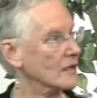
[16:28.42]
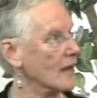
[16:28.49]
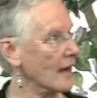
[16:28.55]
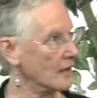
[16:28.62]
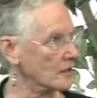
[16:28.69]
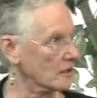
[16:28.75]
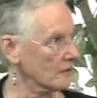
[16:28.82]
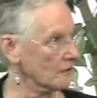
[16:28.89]

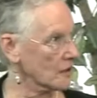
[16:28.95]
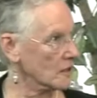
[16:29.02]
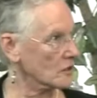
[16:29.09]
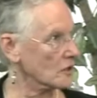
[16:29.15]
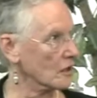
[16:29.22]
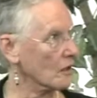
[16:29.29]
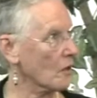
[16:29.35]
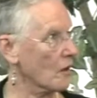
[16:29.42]

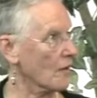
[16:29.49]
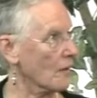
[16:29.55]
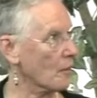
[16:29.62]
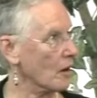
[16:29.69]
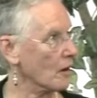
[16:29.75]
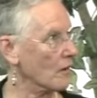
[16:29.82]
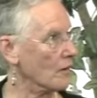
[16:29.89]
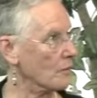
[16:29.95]
activities that go on the
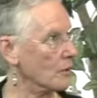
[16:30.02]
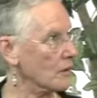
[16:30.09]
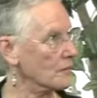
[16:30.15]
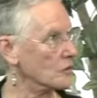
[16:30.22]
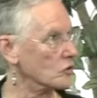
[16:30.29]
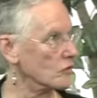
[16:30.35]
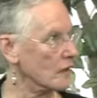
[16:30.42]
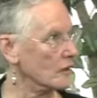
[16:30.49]
part of the
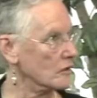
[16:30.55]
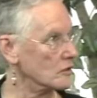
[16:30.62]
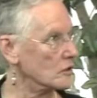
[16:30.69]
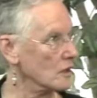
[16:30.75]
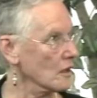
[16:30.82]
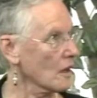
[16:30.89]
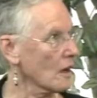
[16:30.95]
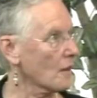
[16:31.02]
perpetrators,